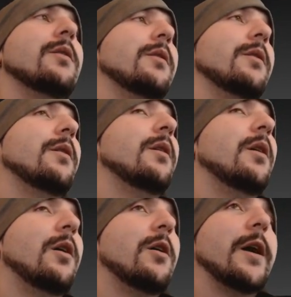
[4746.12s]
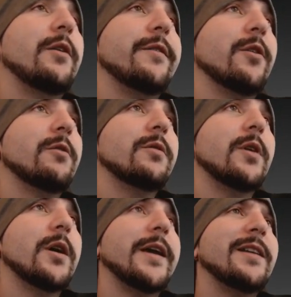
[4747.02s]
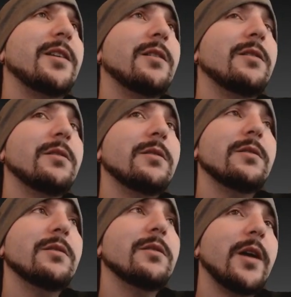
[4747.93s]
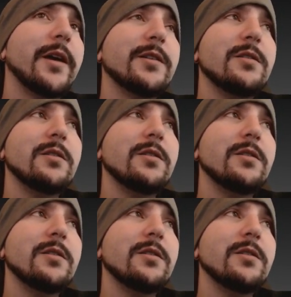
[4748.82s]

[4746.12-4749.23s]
Oh, I don't even know. 18, I guess?